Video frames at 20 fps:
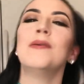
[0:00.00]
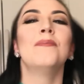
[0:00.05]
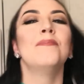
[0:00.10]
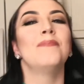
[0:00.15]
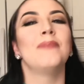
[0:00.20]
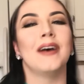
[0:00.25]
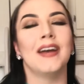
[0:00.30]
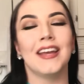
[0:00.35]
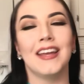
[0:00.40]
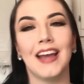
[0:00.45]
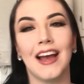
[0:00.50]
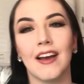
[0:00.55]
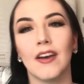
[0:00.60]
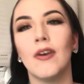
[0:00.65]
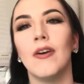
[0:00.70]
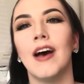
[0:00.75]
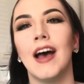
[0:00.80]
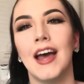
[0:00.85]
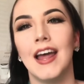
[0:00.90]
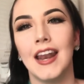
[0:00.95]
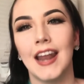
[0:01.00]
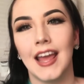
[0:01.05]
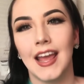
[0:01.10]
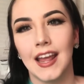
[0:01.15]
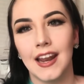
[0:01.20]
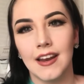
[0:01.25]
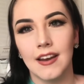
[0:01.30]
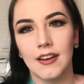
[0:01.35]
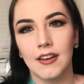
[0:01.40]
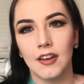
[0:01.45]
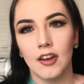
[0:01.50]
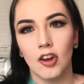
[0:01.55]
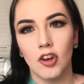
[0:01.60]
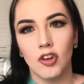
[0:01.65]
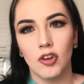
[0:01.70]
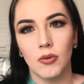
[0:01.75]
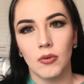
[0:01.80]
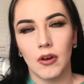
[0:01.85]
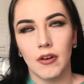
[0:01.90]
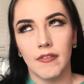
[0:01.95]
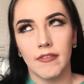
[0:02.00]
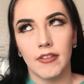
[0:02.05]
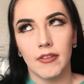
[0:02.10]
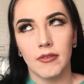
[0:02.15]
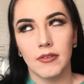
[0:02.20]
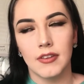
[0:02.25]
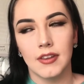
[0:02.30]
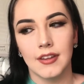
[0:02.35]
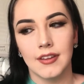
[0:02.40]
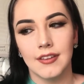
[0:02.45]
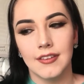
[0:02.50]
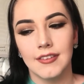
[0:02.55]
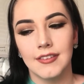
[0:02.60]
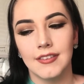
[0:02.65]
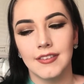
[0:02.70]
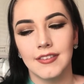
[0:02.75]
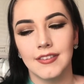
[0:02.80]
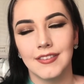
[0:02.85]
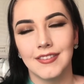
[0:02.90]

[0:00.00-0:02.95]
but yeah, go ahead and do all of those things.